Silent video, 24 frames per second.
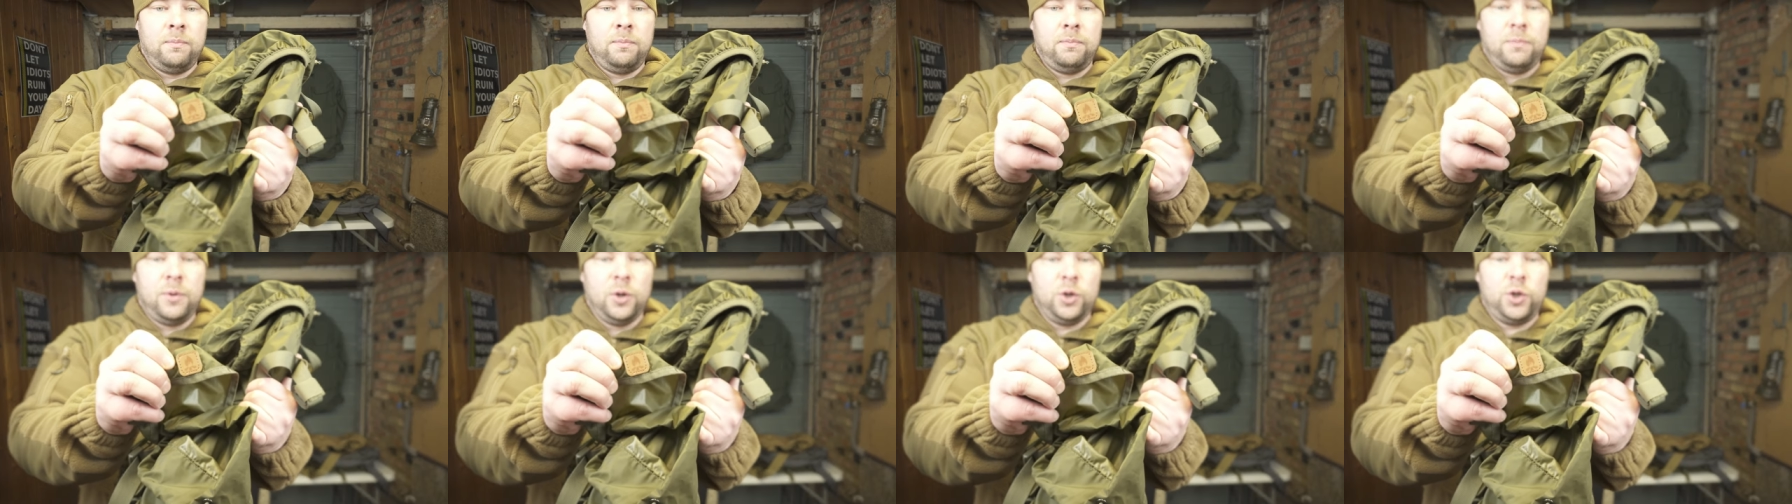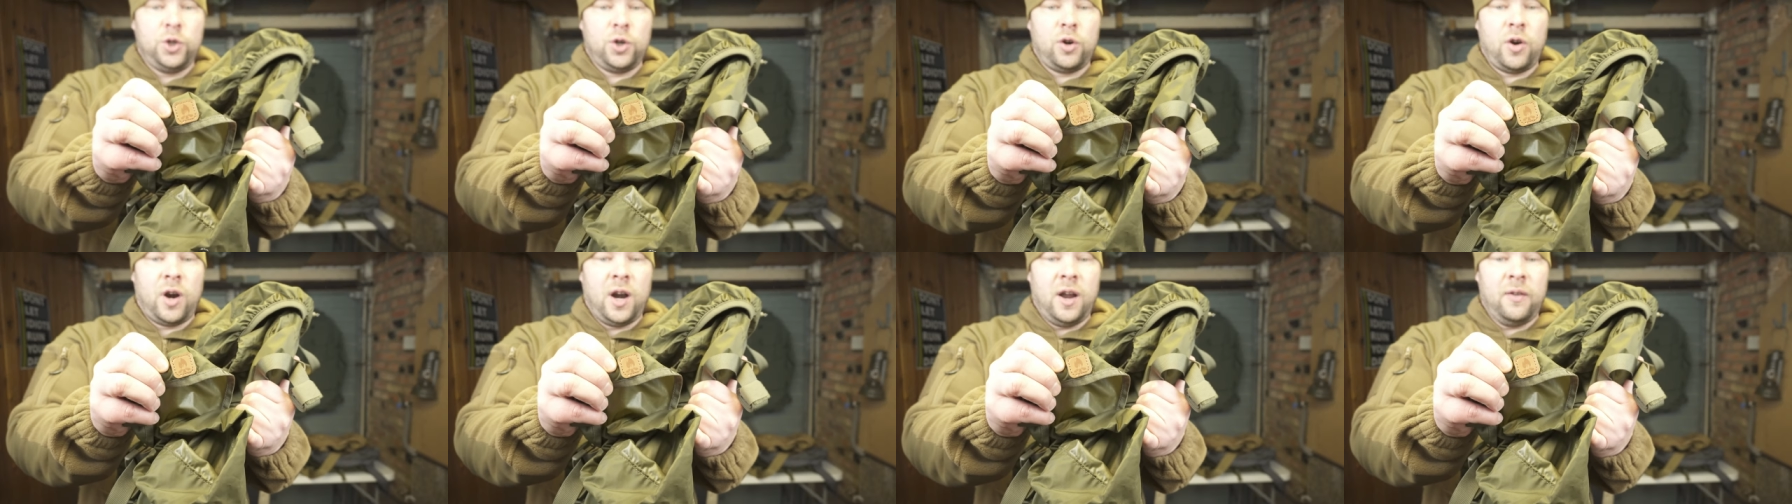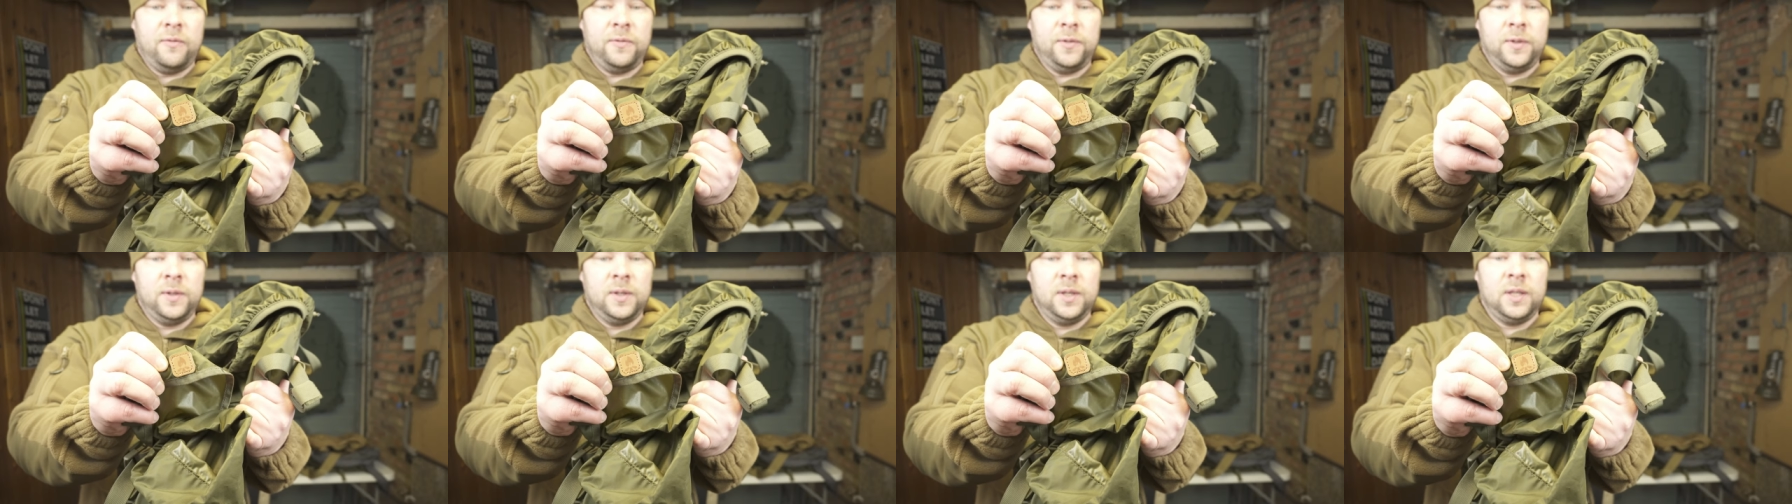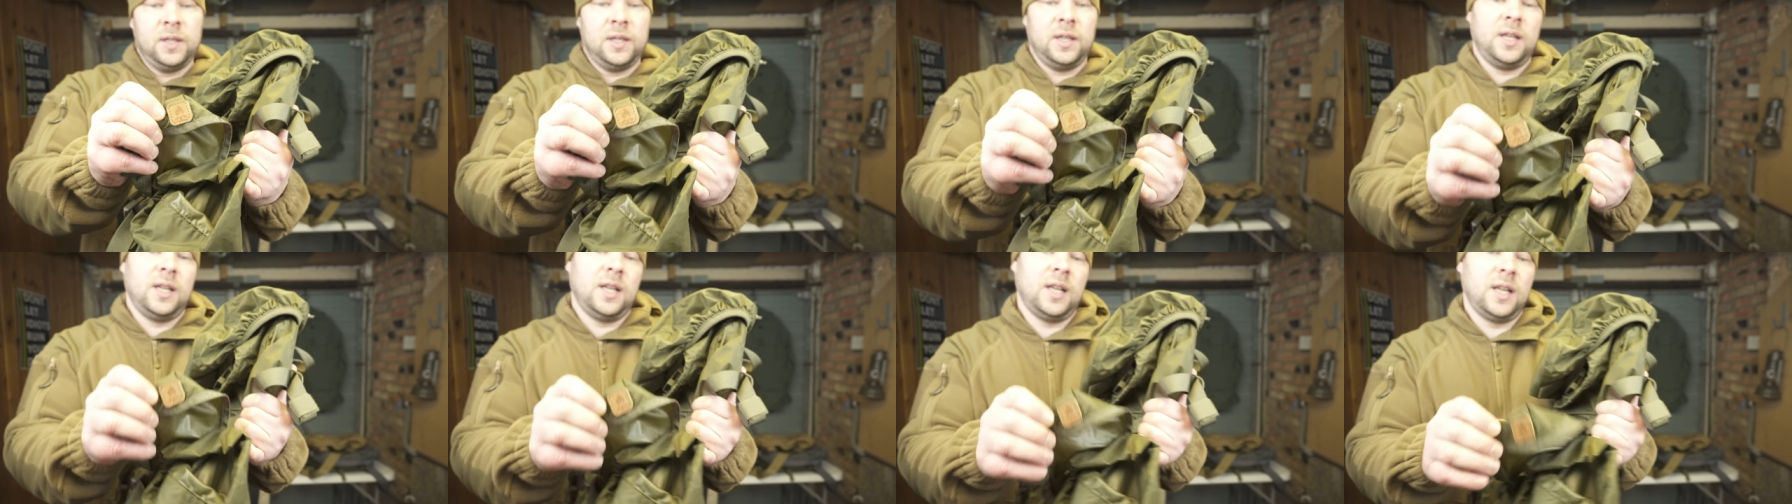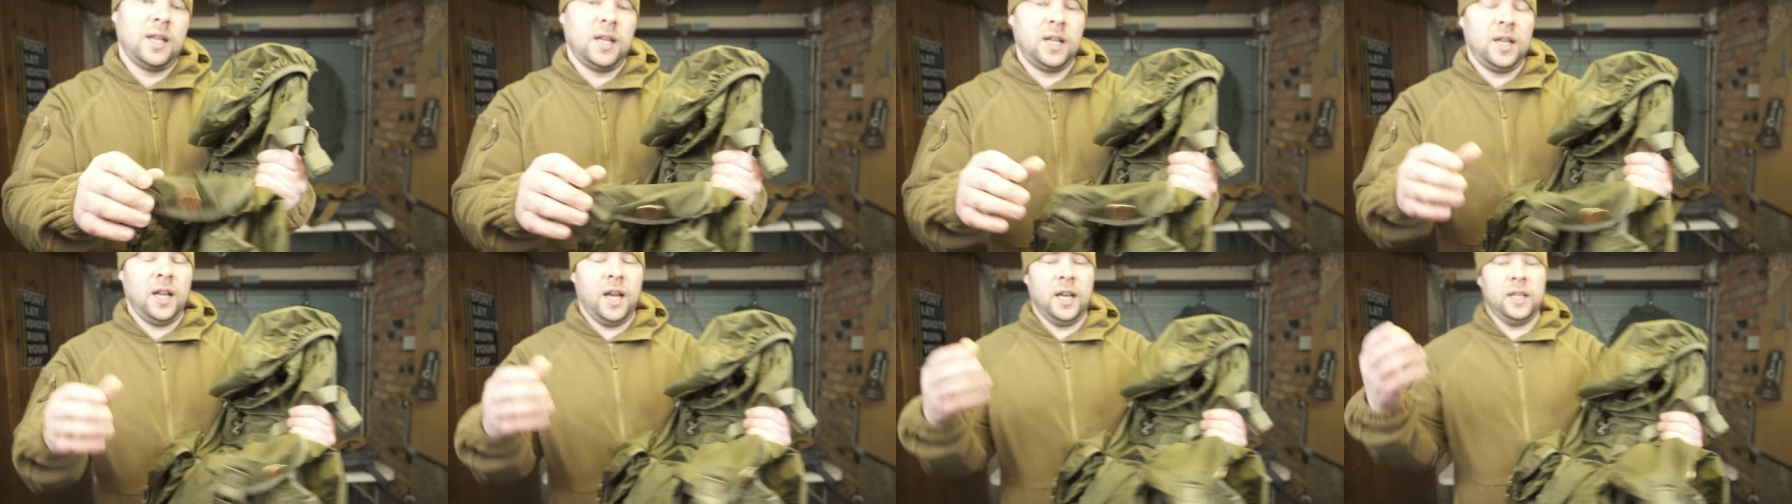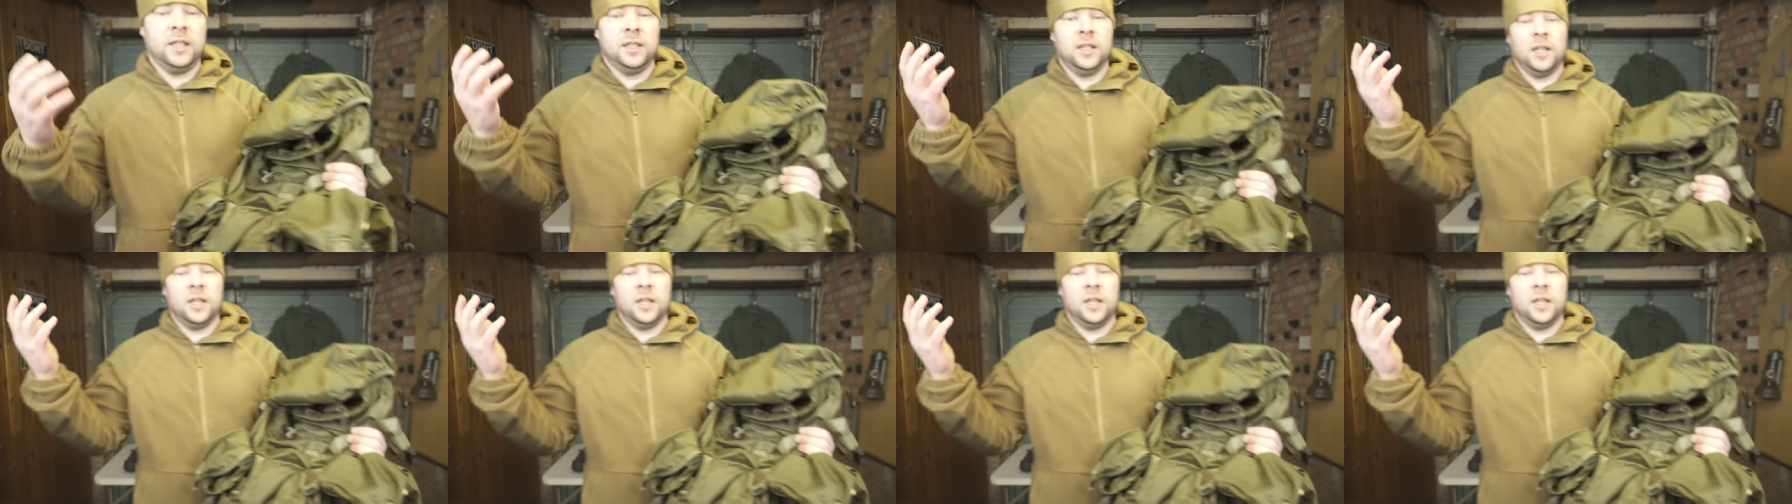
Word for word: Bushcraft line,